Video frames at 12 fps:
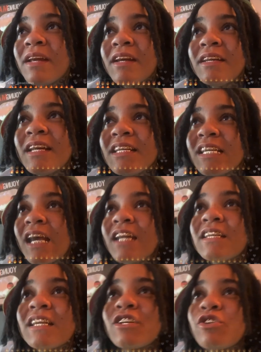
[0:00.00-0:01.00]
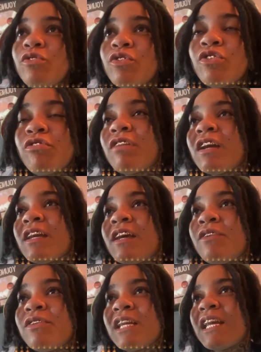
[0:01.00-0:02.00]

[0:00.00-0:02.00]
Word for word: that that challenge that's going on right now.